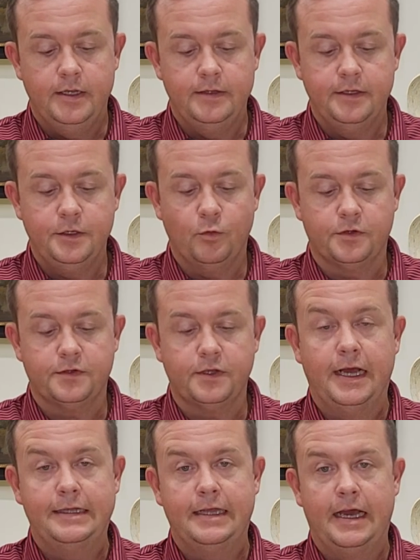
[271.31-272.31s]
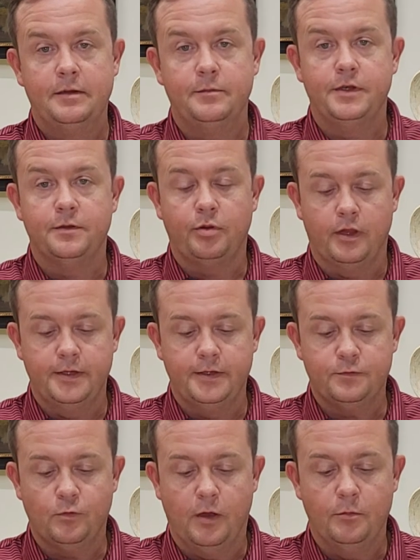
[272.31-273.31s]
And then you want to slide the item into
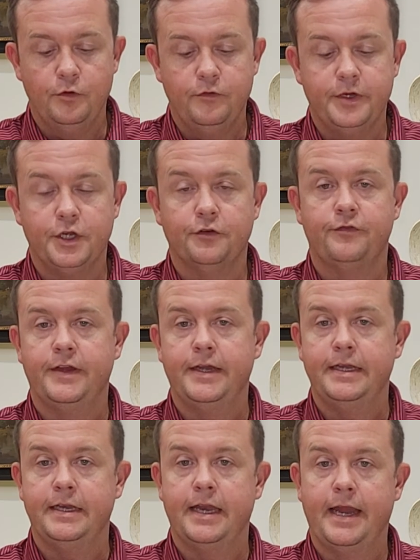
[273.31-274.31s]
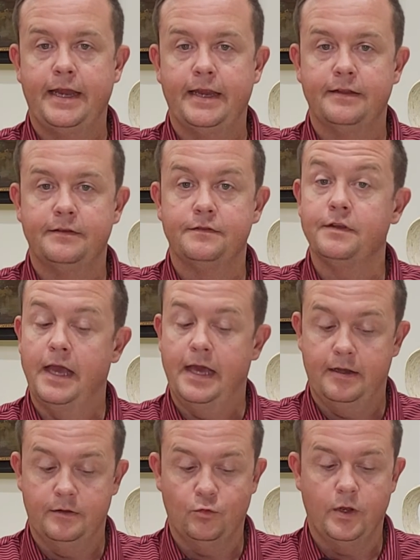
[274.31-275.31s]
place while moving your feet and hands
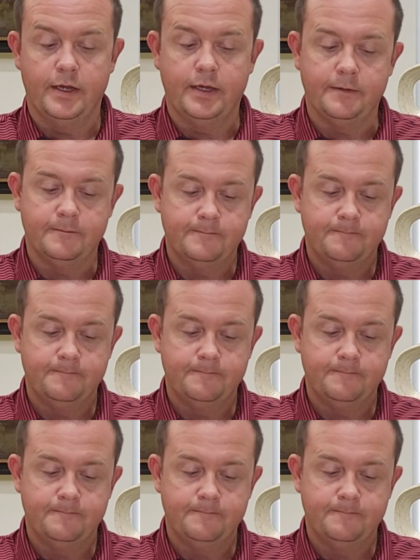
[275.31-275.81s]
out of the way.